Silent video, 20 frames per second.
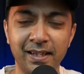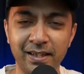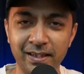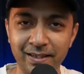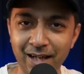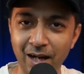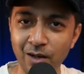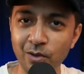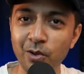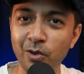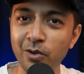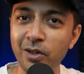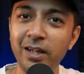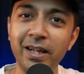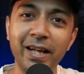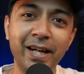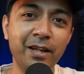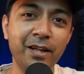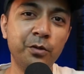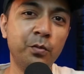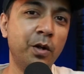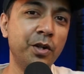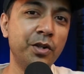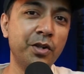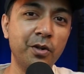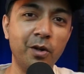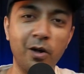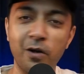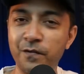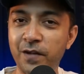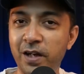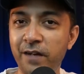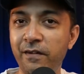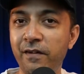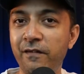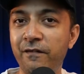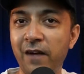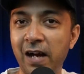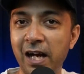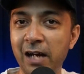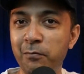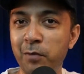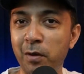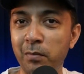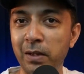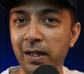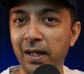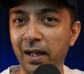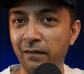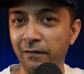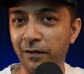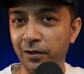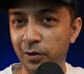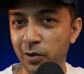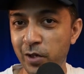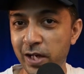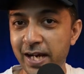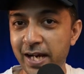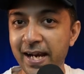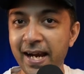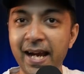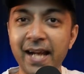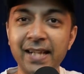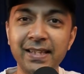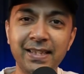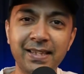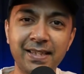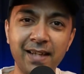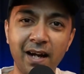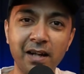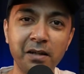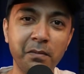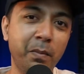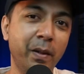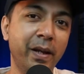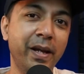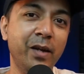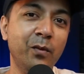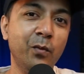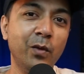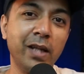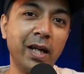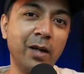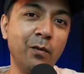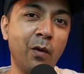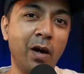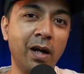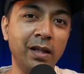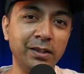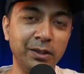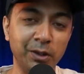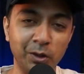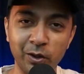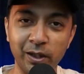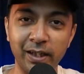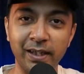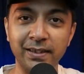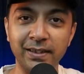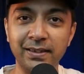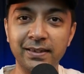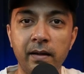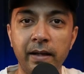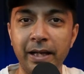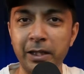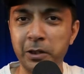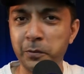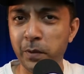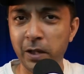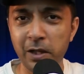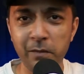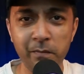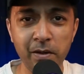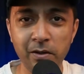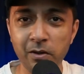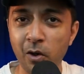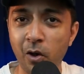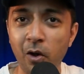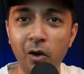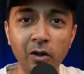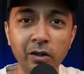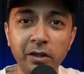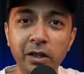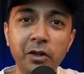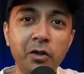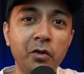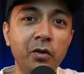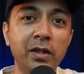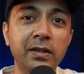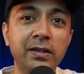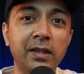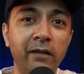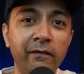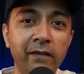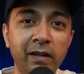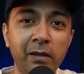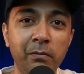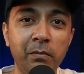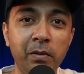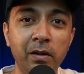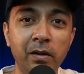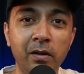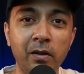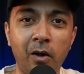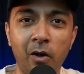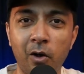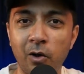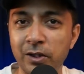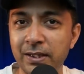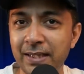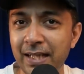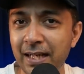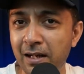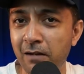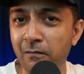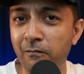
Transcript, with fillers: Download the latest version of Divi5 Public Alpha today and start playing with advanced units. Experiment all the units available or set up